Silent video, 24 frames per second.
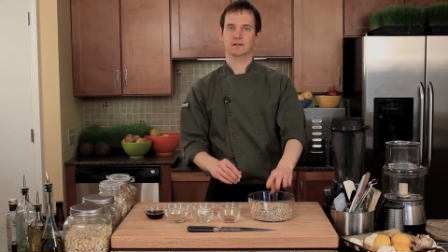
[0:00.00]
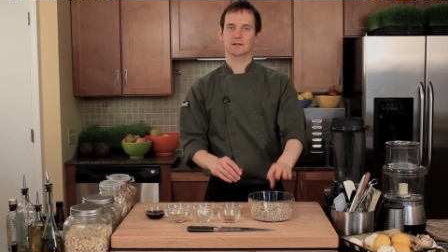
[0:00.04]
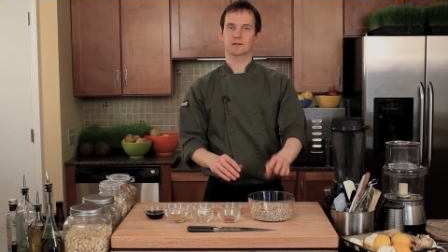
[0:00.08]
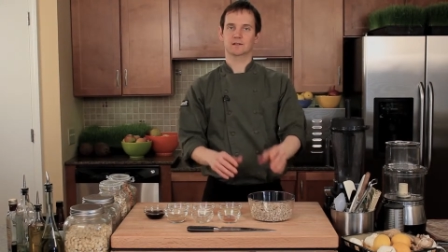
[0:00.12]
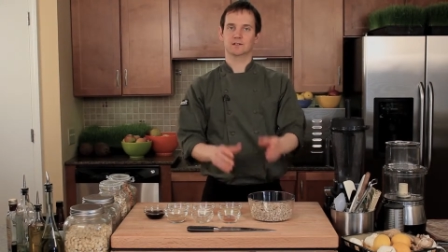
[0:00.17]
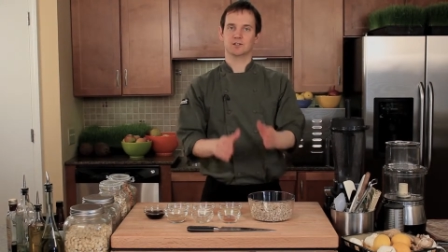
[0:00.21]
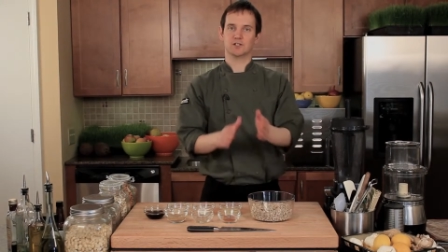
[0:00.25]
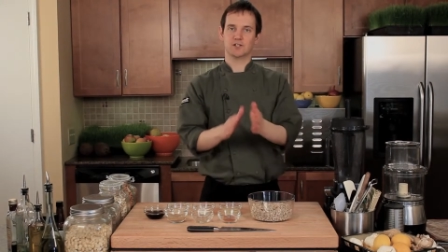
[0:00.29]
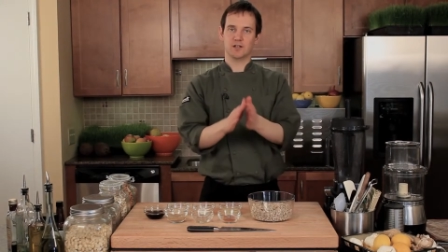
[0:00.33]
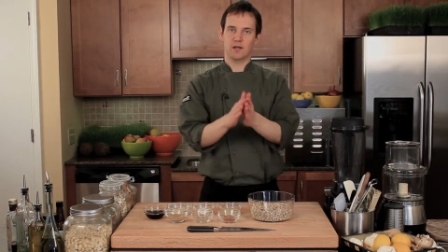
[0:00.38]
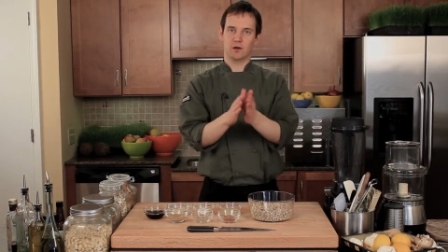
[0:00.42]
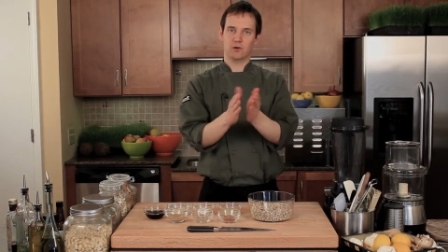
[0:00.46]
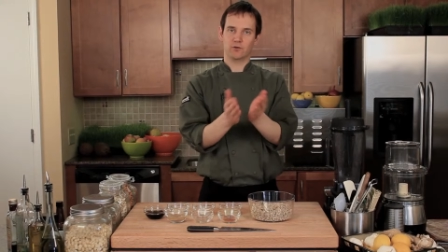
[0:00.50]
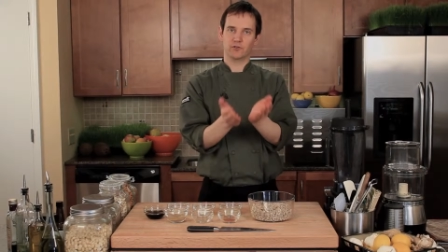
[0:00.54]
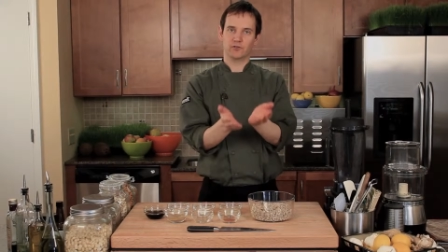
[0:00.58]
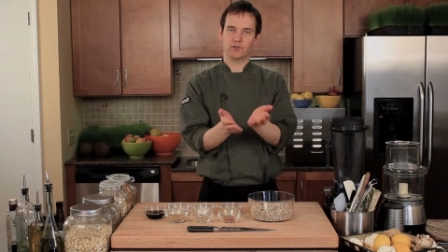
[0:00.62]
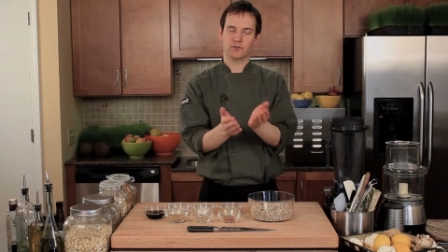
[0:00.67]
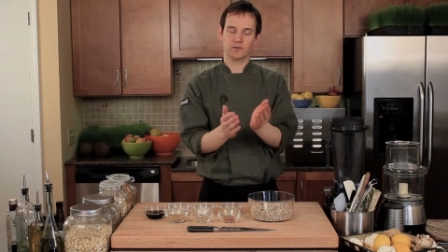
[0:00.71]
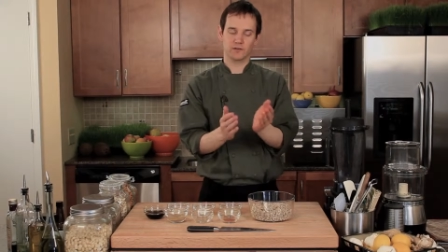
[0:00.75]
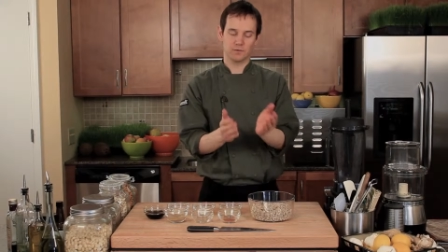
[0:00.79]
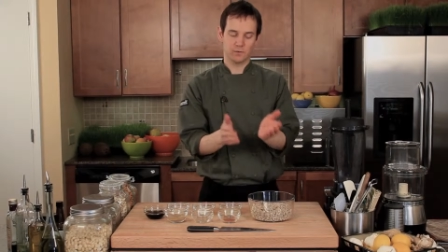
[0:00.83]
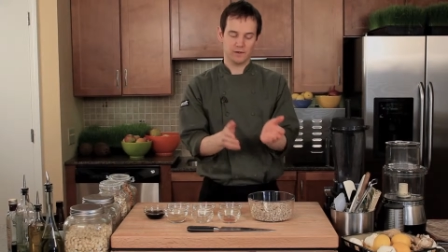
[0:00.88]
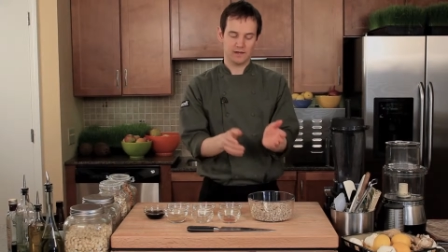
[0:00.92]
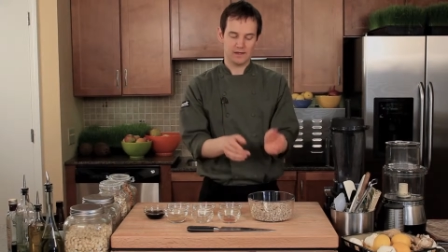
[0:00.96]
shells
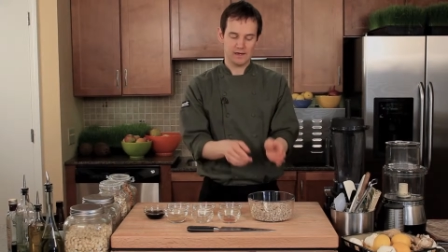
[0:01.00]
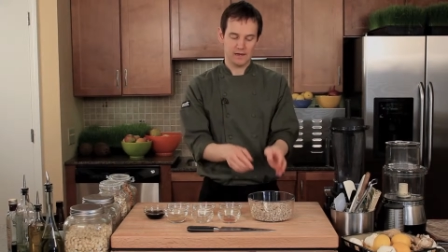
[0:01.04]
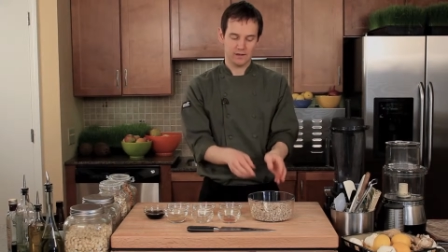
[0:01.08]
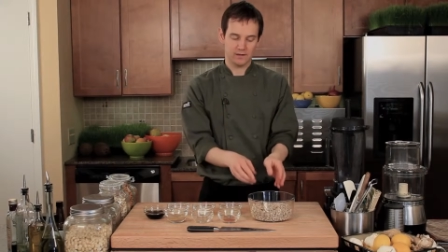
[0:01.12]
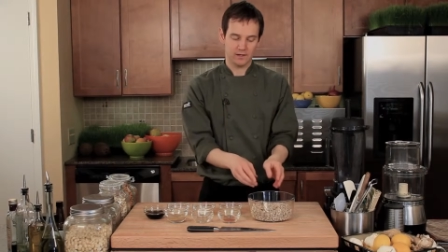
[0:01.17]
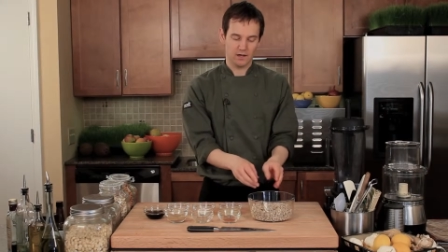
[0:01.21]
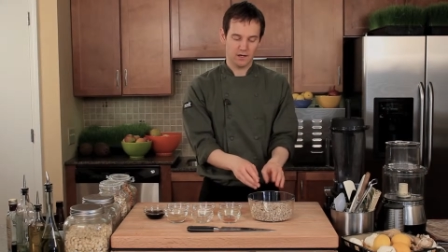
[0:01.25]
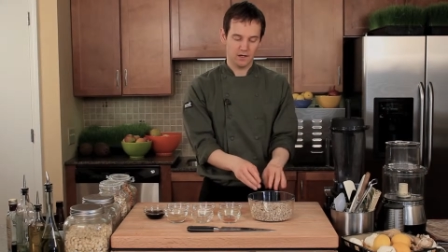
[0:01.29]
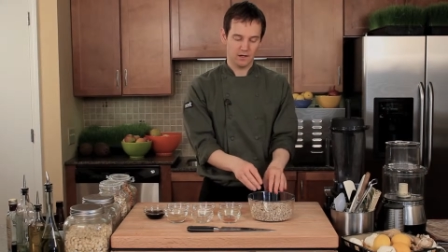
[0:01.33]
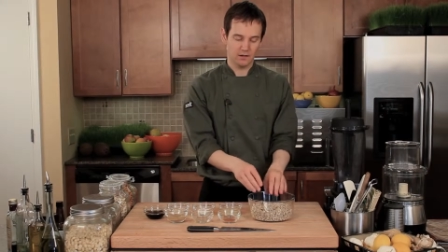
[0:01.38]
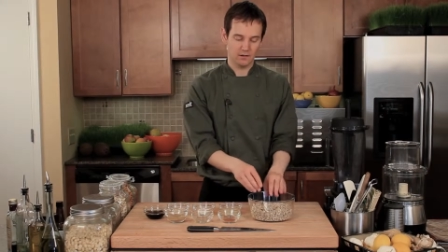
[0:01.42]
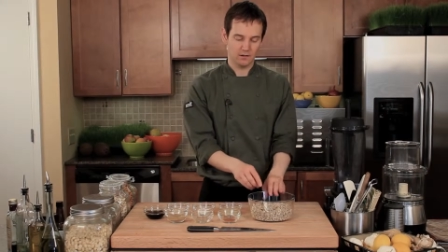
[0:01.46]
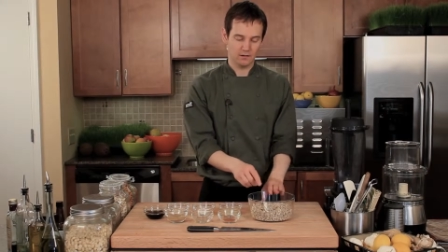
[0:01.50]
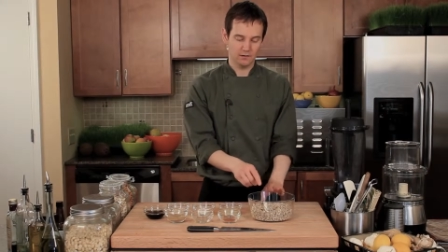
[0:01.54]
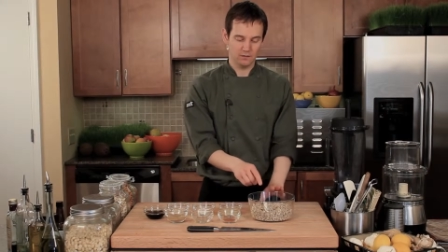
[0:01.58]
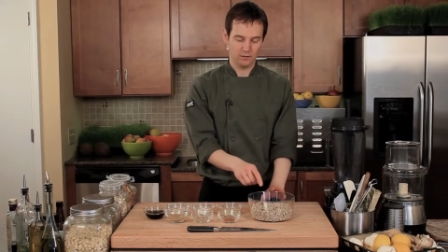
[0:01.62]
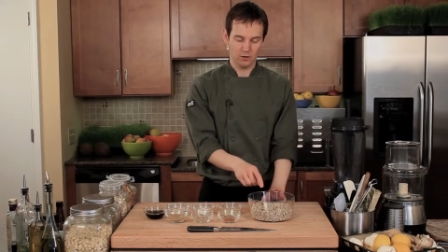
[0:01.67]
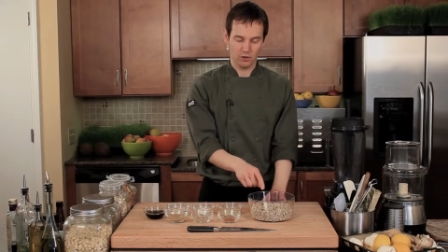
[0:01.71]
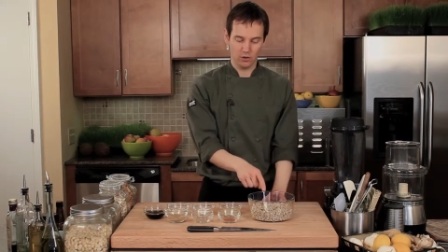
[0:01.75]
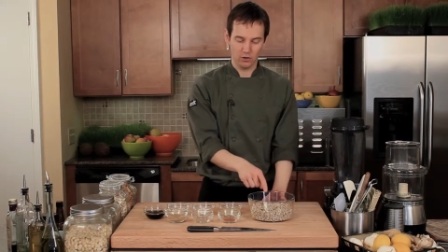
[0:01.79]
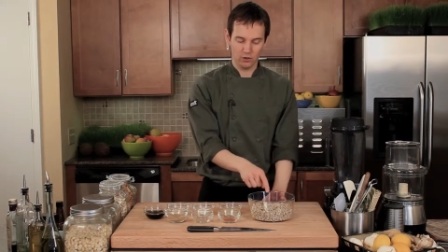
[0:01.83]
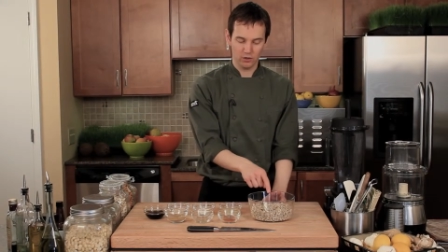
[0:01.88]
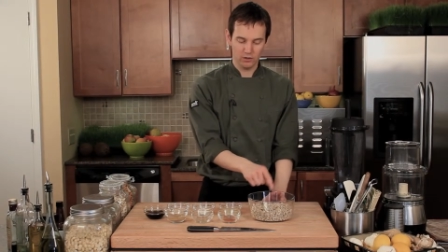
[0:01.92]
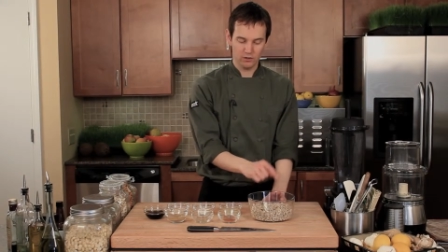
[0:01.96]
on, without the hull
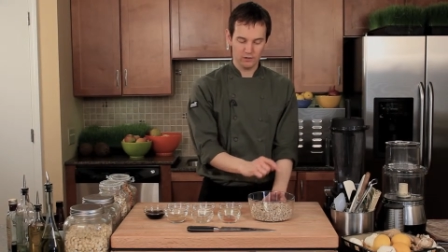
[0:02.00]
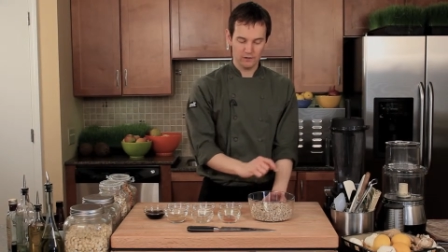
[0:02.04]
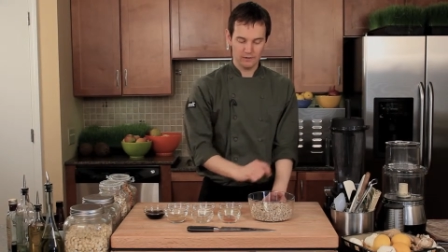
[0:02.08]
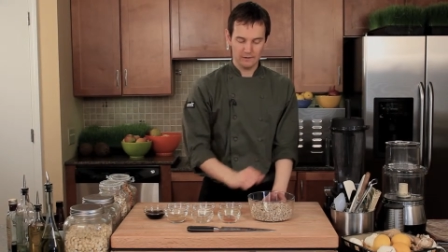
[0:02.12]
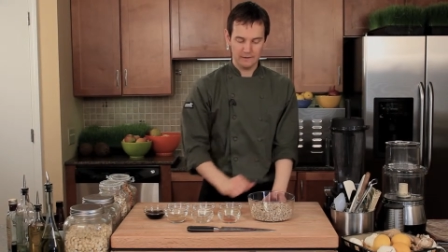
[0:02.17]
on,